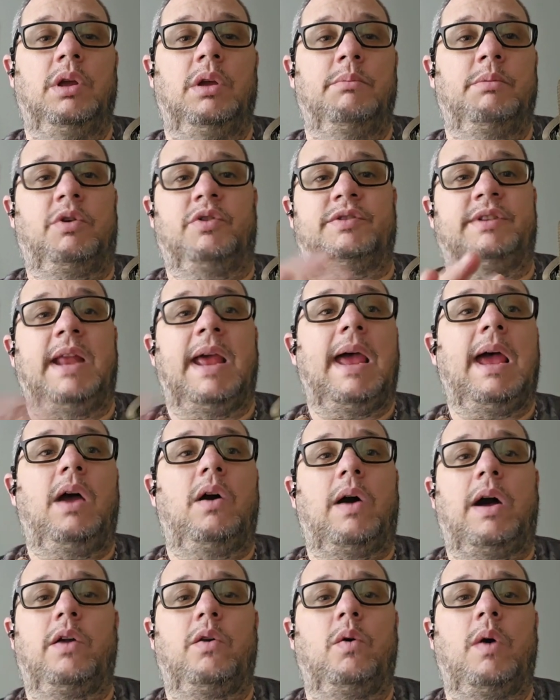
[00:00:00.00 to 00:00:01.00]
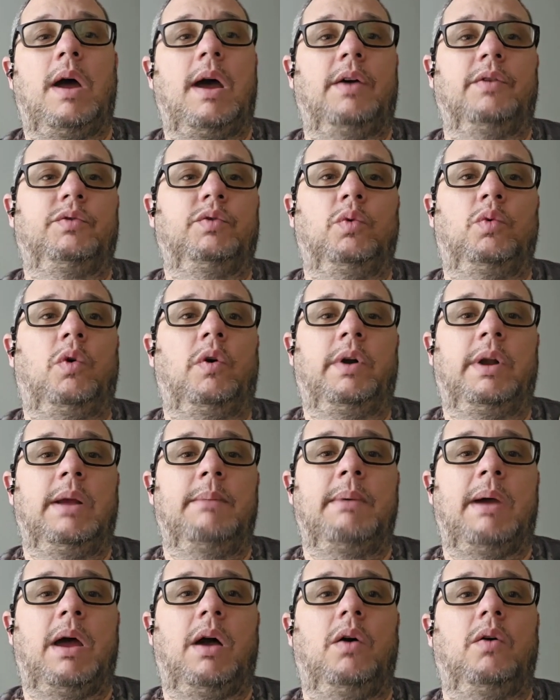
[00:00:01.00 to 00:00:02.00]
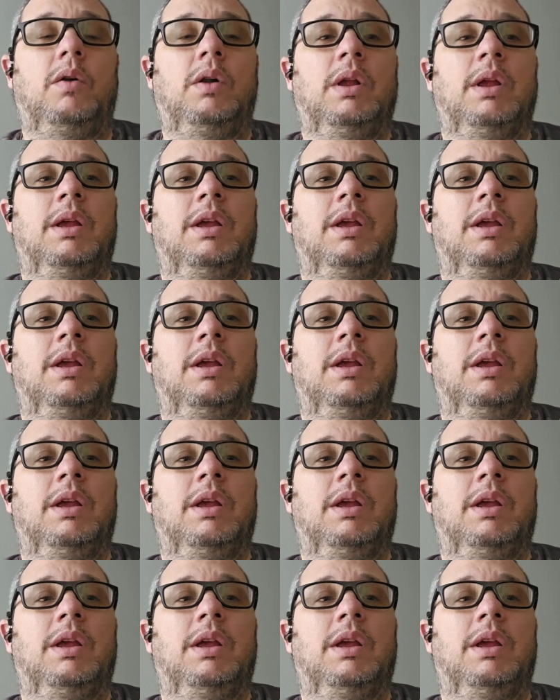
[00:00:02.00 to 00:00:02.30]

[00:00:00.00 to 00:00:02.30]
Because now I don't have to worry about